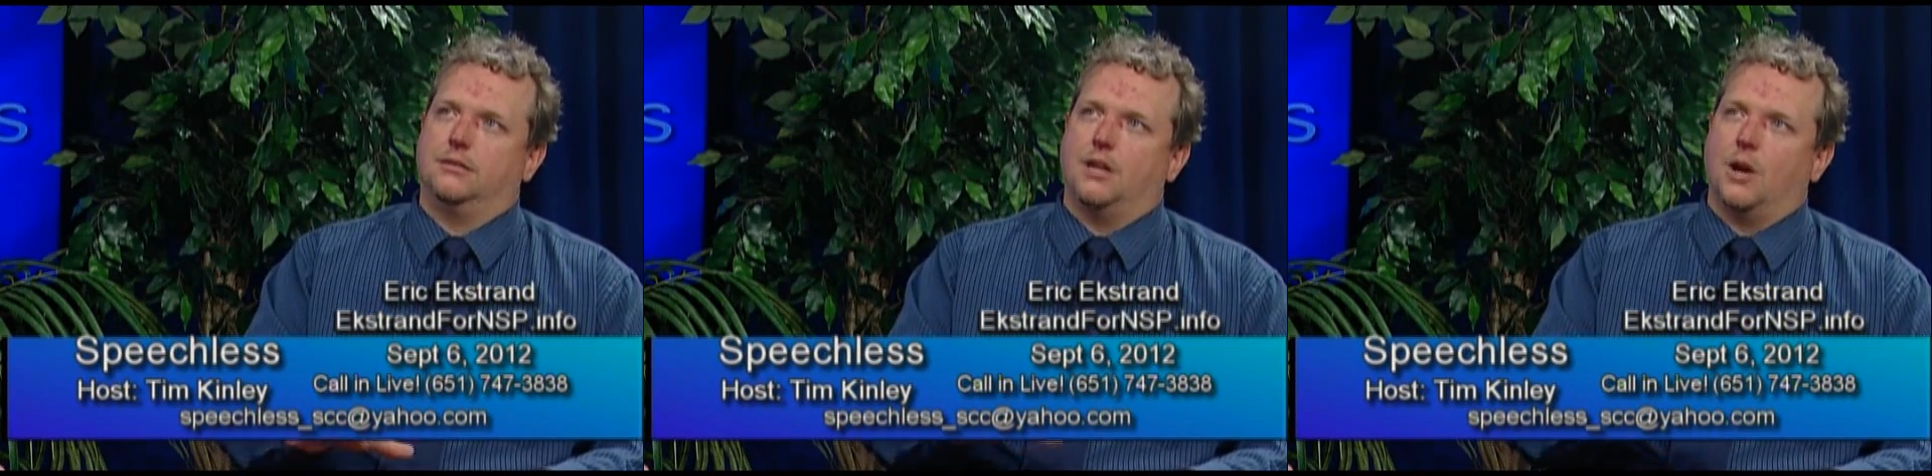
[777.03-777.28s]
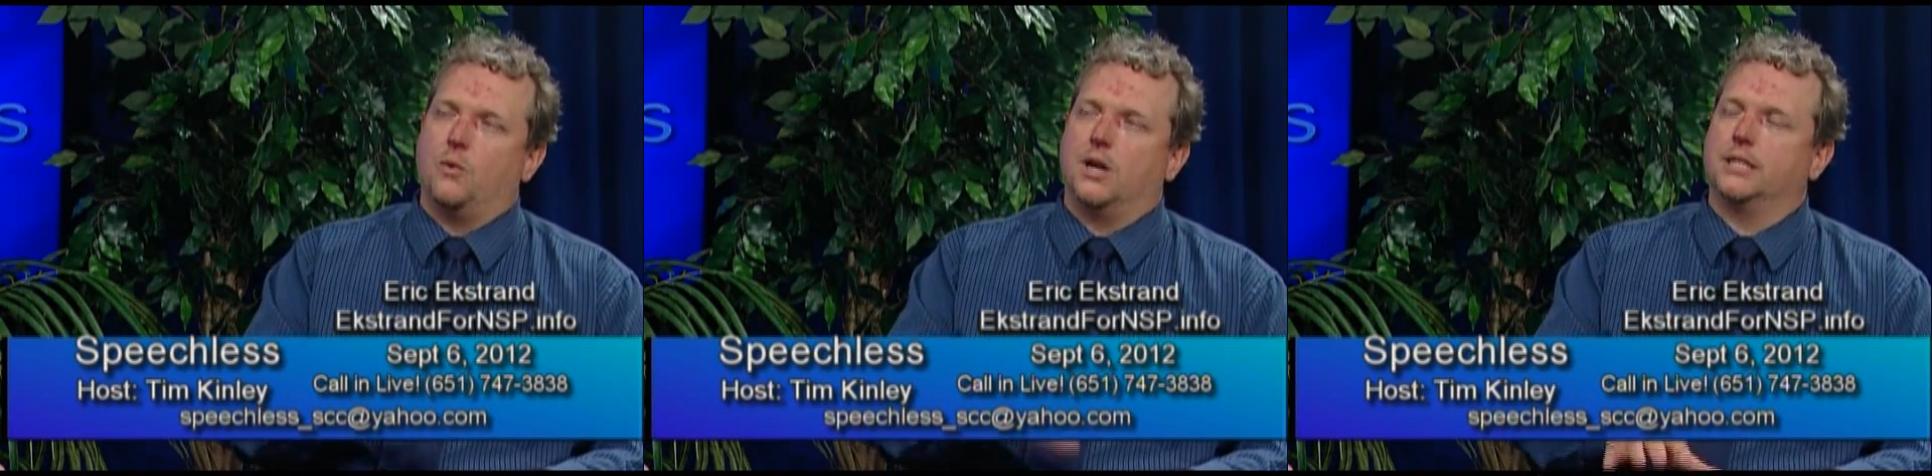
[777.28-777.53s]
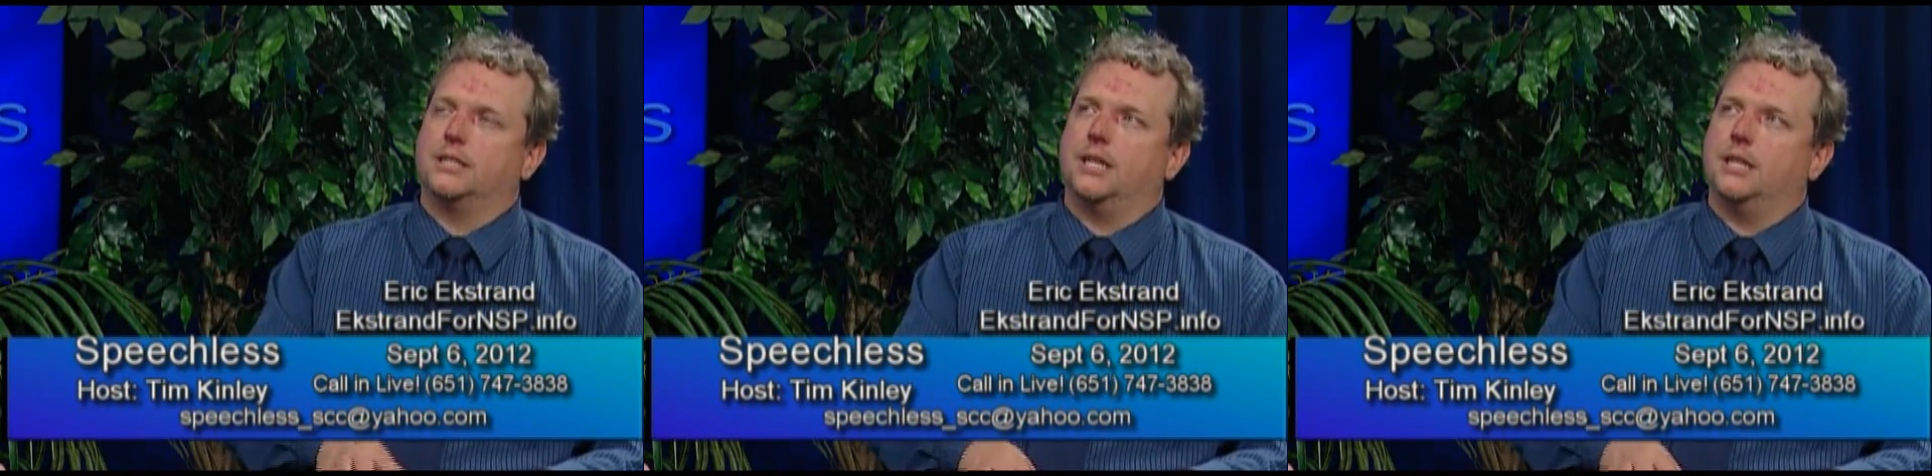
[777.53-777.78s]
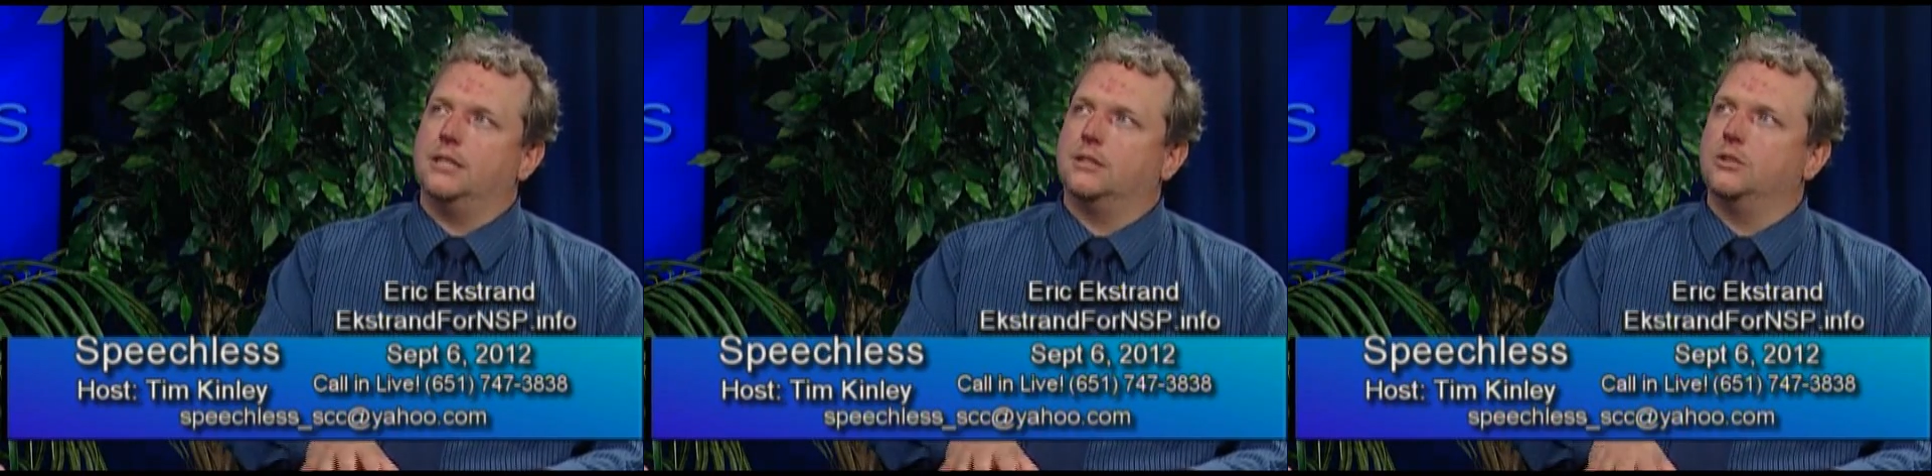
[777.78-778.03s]
I want to
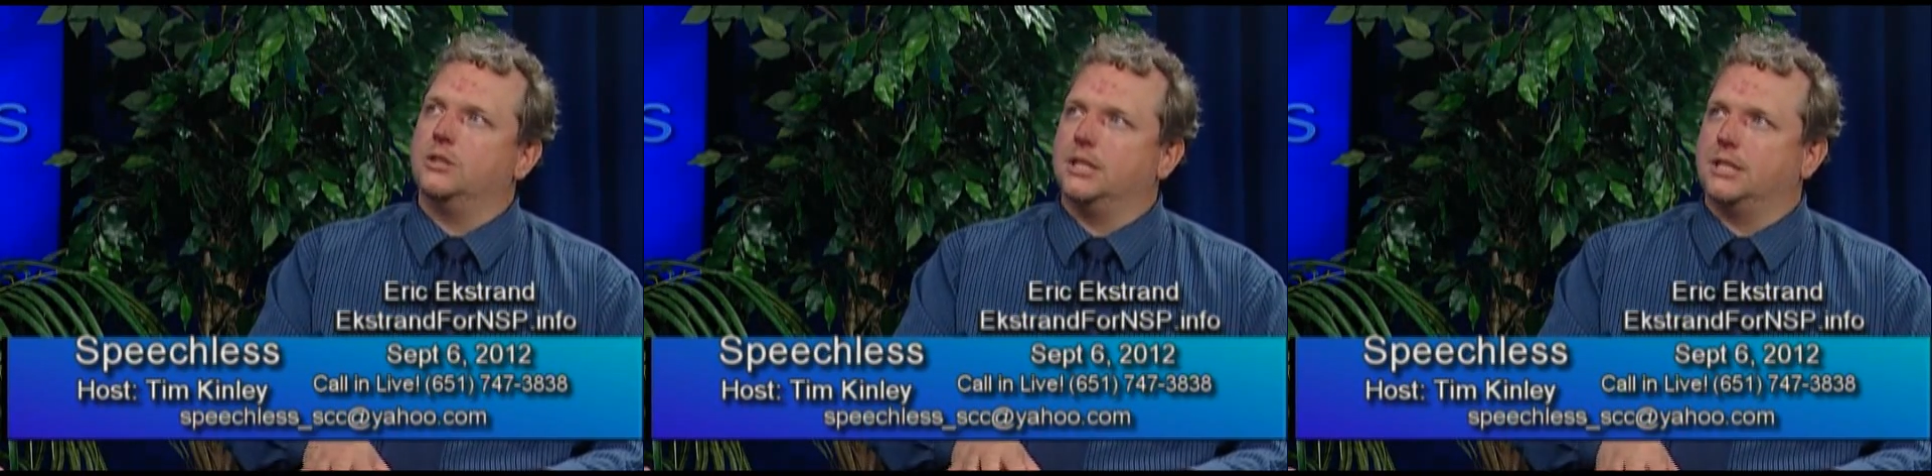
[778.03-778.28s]
say he's losing